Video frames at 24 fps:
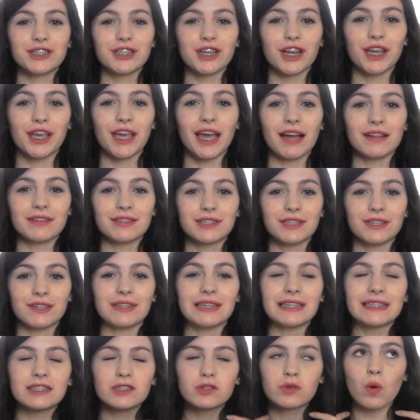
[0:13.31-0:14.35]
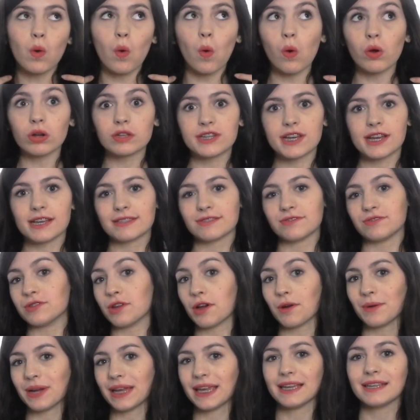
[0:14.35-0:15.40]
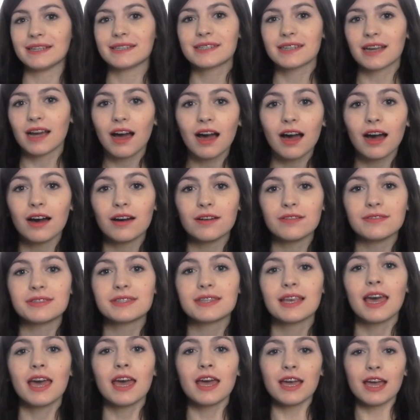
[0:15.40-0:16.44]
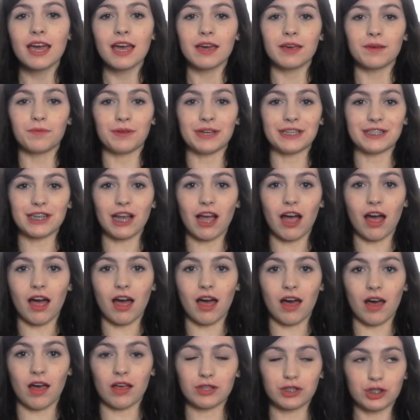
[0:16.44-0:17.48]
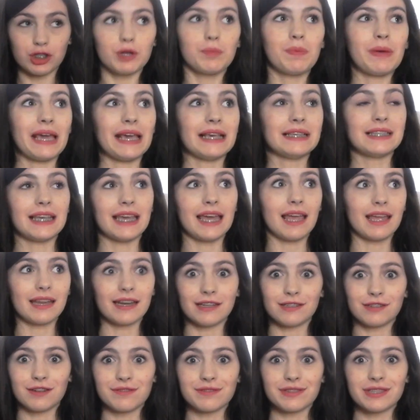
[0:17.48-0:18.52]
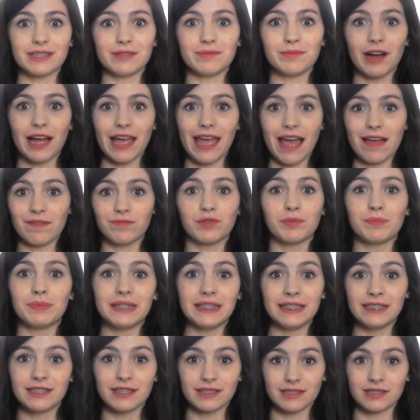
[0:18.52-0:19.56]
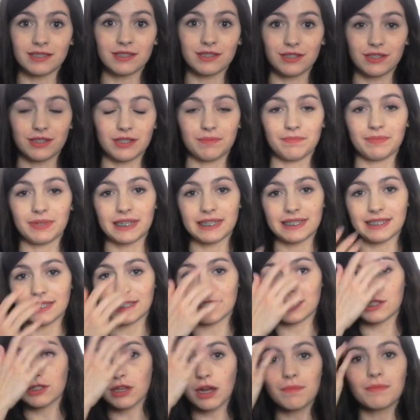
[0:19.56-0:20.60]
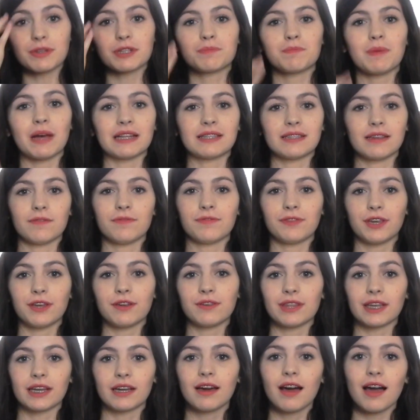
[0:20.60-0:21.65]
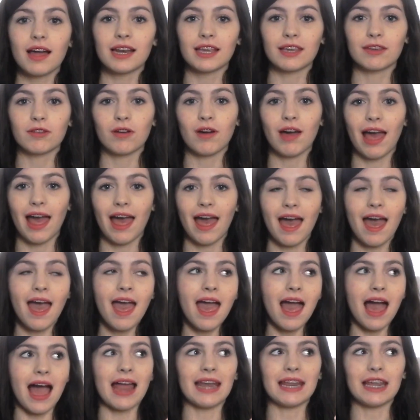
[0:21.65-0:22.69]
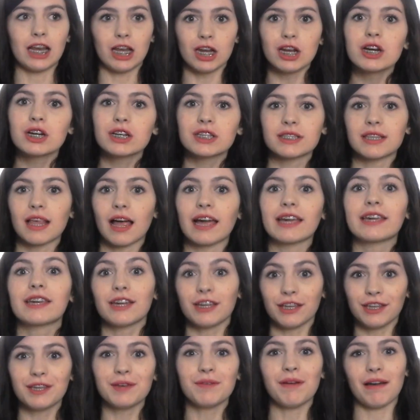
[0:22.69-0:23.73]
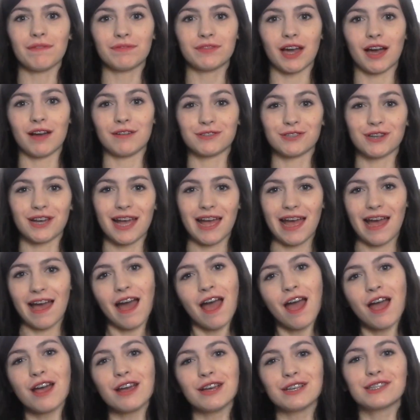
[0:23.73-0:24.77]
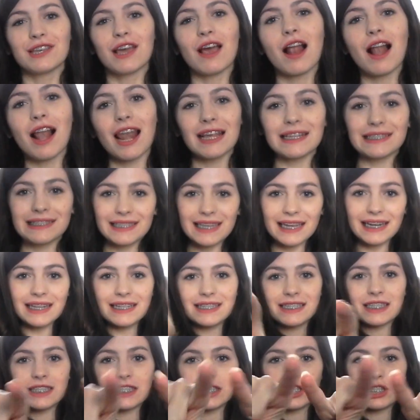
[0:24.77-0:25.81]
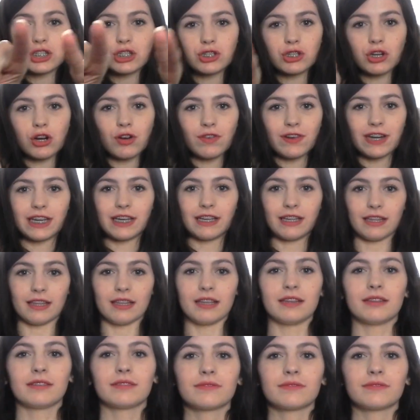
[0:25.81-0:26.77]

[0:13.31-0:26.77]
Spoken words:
show you how to do these gorgeous no heat curls, which are super easy, and I don't see why everybody doesn't do them, because it's so much better for you than curling your hair, and it looks like you have curled your hair. So let's get into the tutorial.